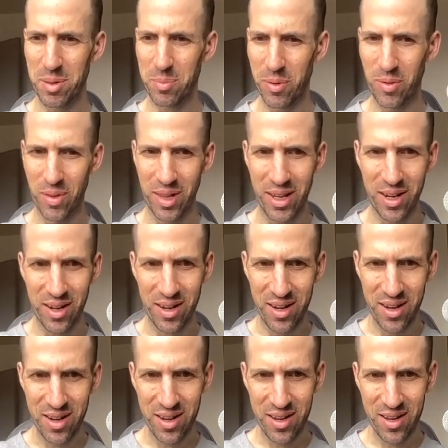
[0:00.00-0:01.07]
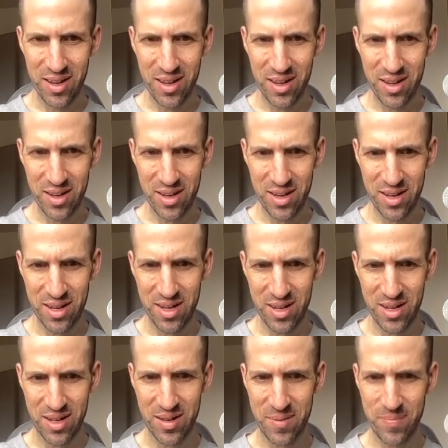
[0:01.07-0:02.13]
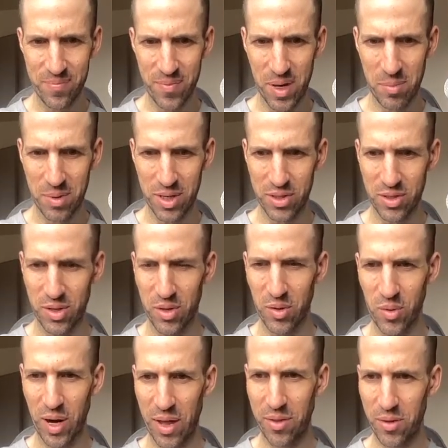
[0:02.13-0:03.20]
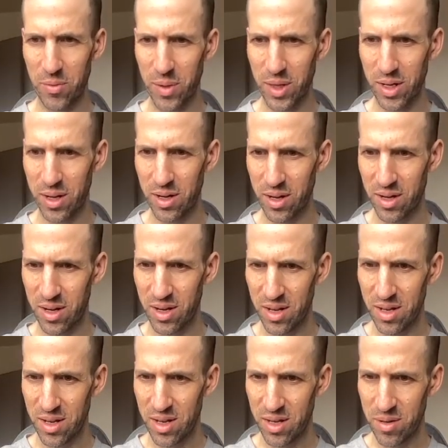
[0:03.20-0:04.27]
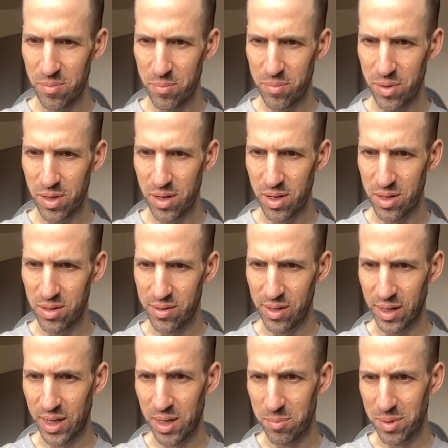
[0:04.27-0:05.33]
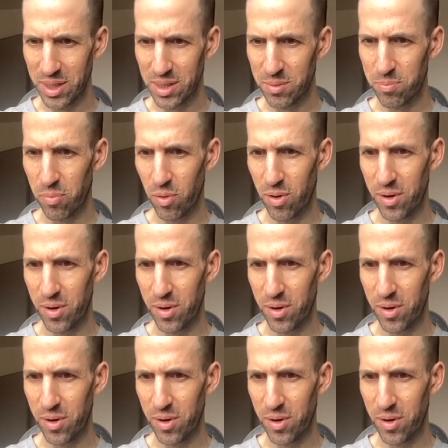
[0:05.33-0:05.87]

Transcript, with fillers: be related. Um, I'm not sure how they're related. But see, Kim Deitch, born